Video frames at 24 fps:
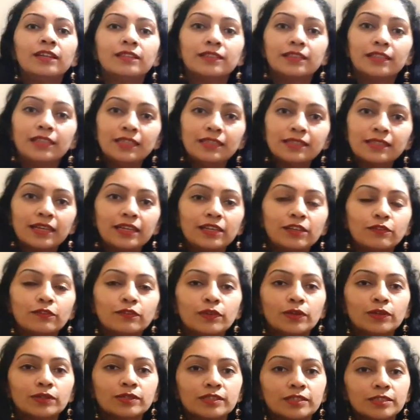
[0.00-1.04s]
these kind of
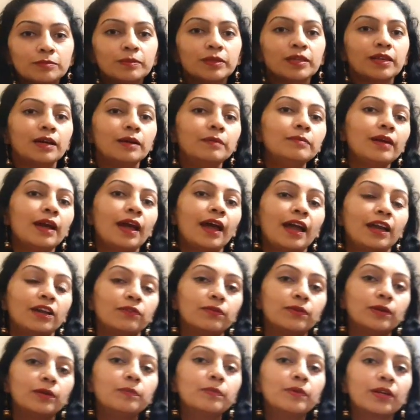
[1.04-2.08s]
clauses become
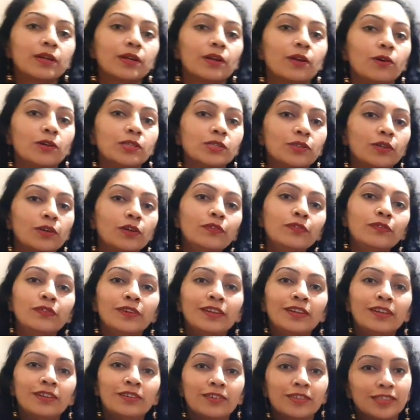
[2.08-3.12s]
adverb clause of
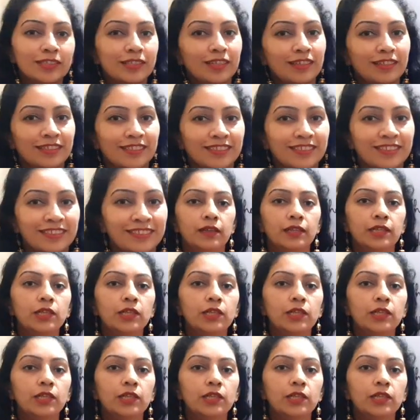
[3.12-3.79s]
result.